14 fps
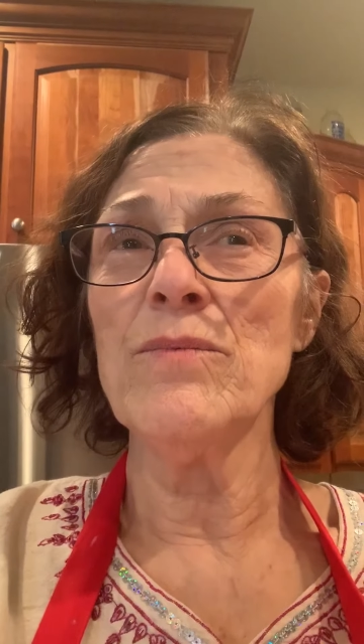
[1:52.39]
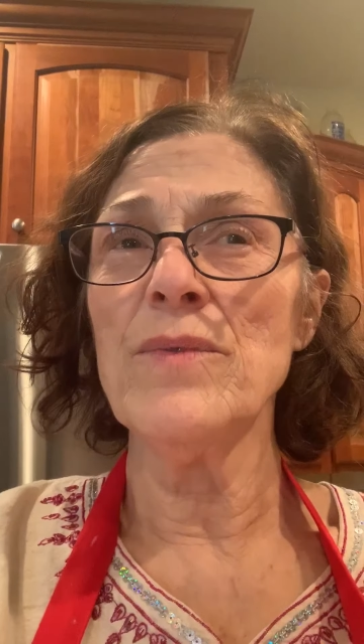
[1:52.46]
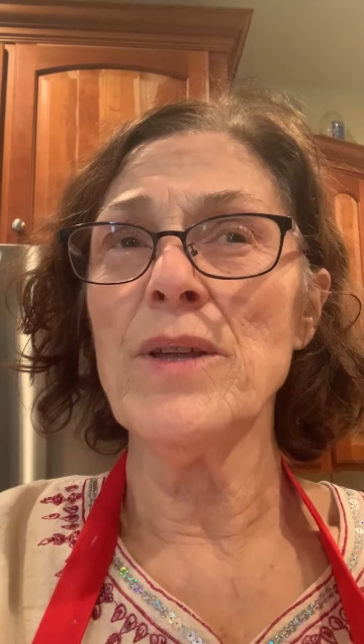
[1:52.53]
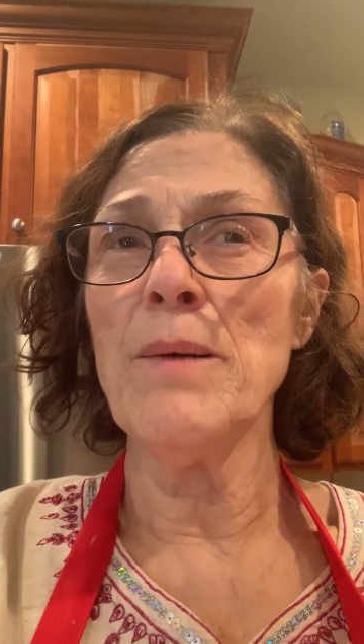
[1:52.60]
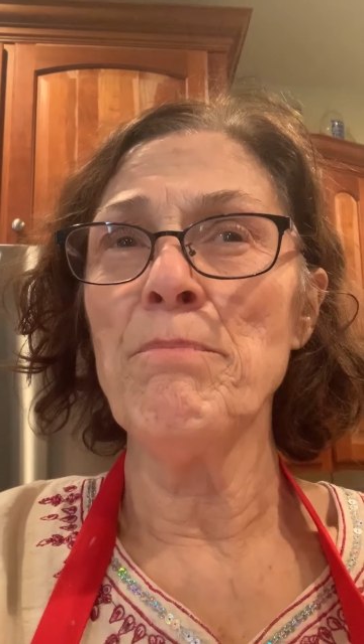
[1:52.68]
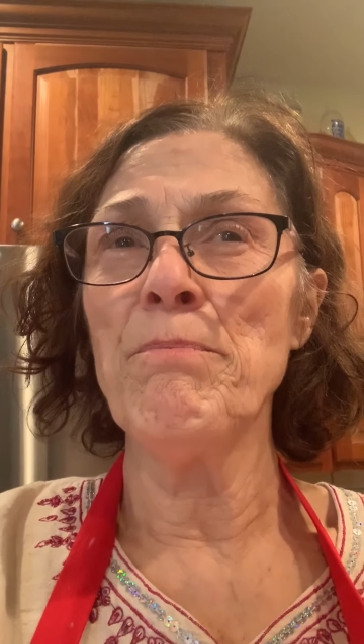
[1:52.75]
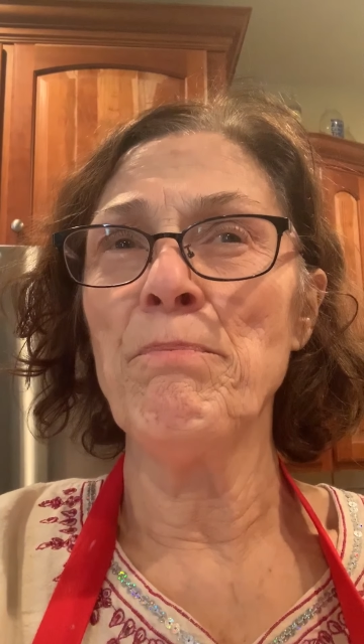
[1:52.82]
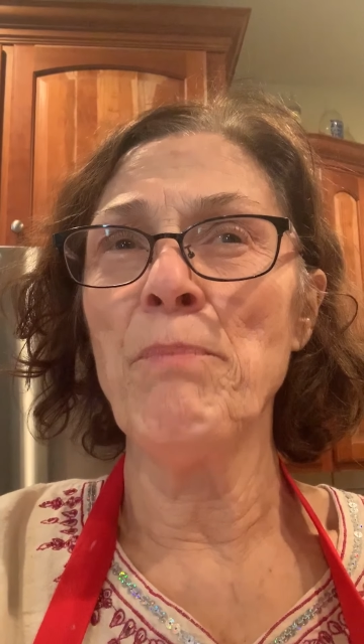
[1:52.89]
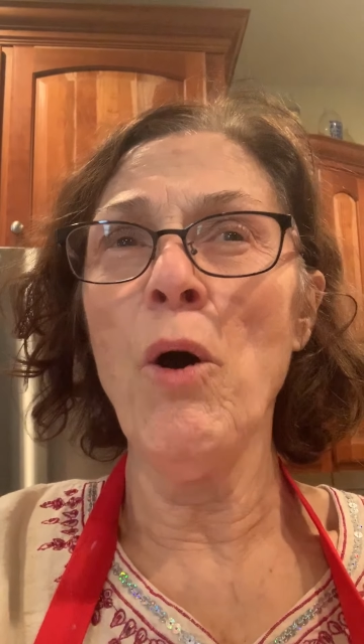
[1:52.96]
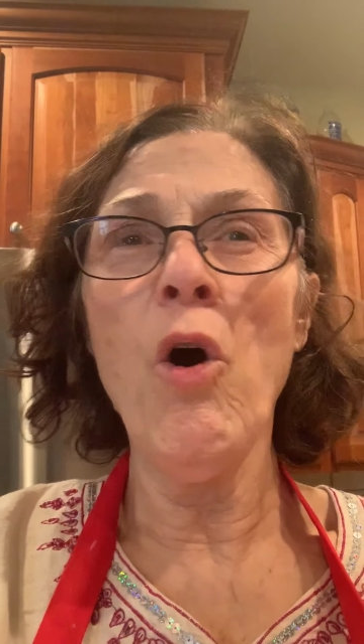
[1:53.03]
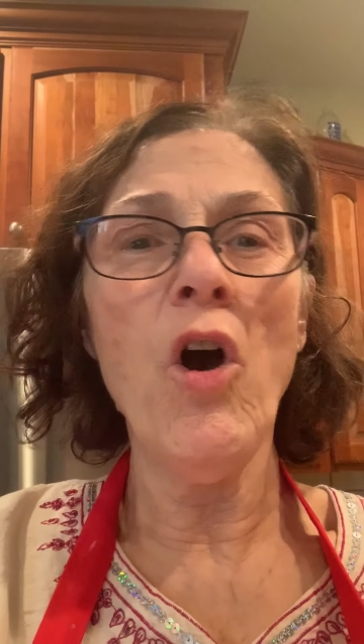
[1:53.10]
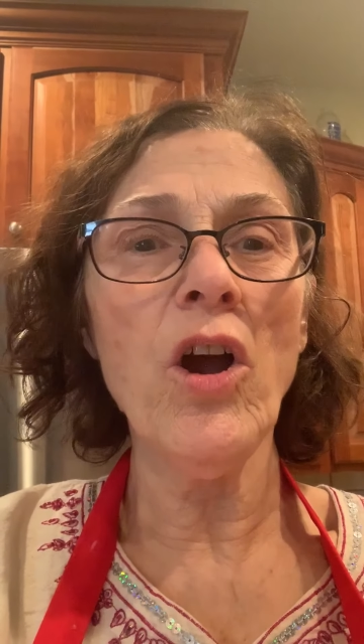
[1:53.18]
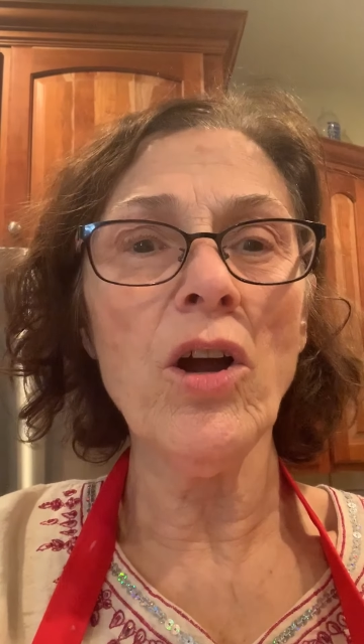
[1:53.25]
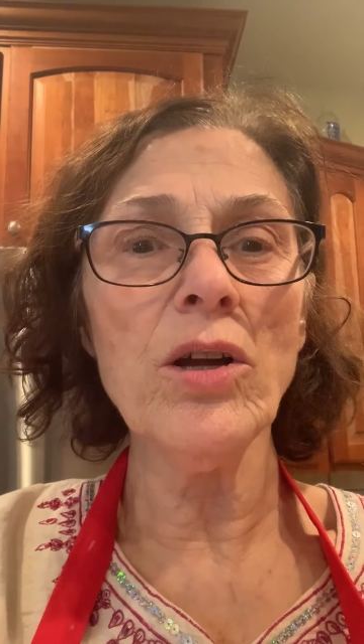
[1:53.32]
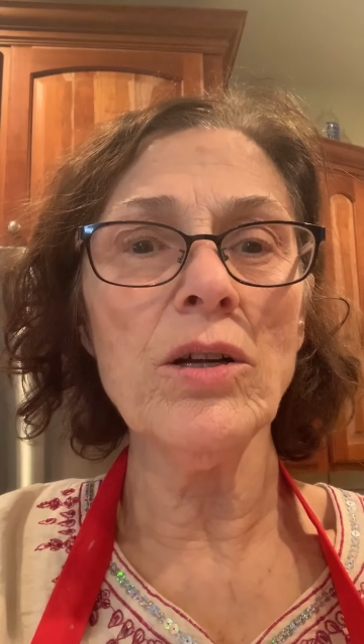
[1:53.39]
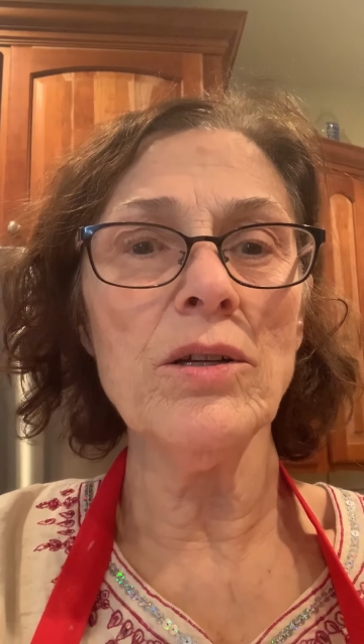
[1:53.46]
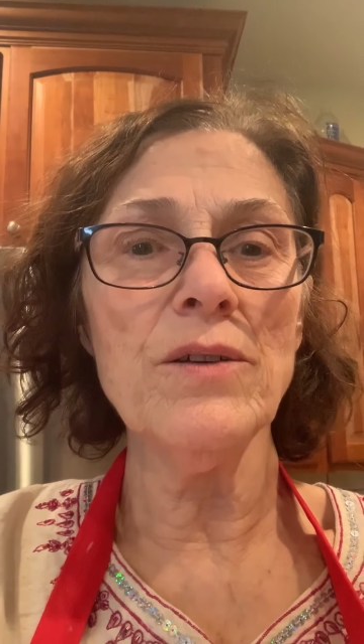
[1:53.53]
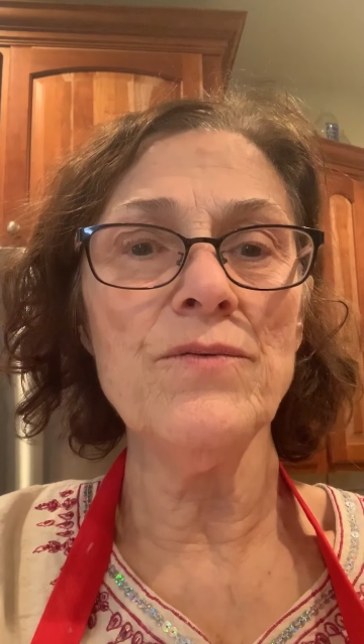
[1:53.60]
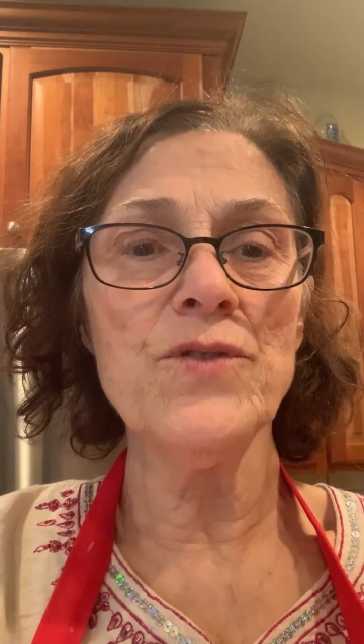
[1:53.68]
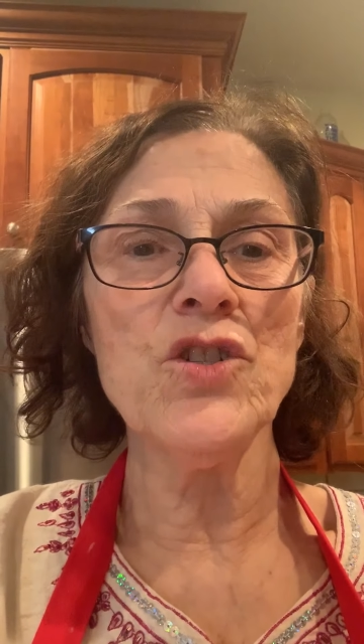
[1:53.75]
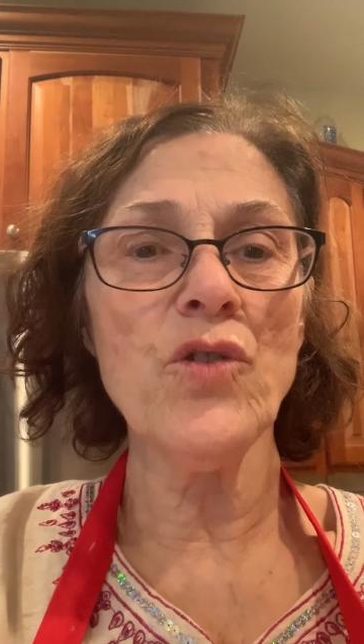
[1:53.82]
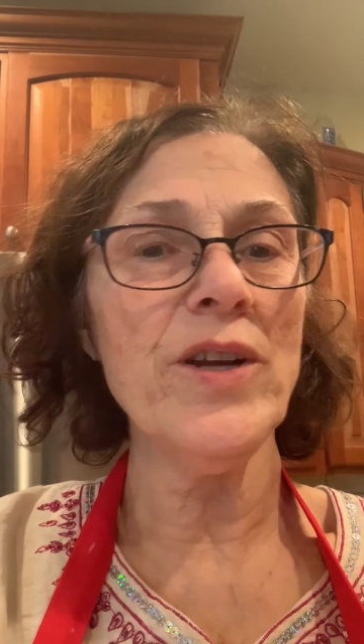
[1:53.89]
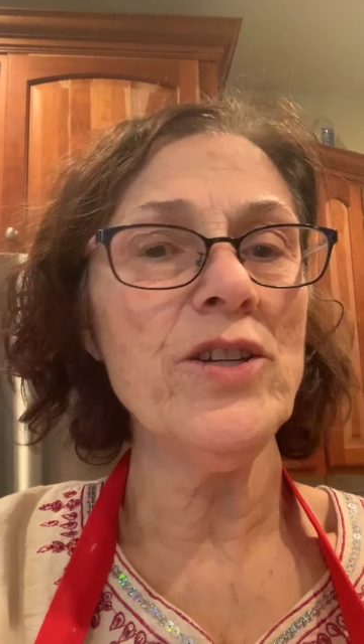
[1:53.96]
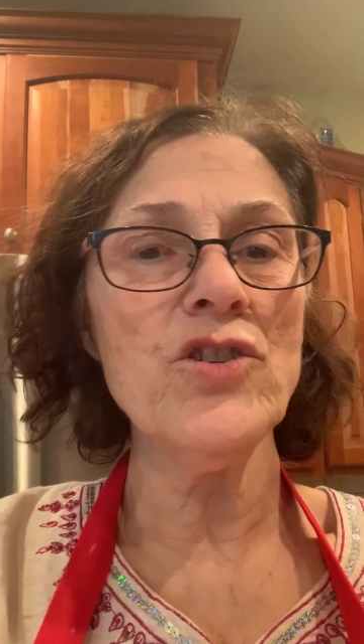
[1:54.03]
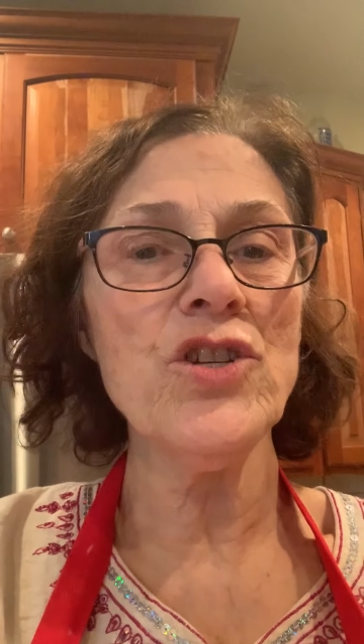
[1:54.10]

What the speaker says: that bar of Trader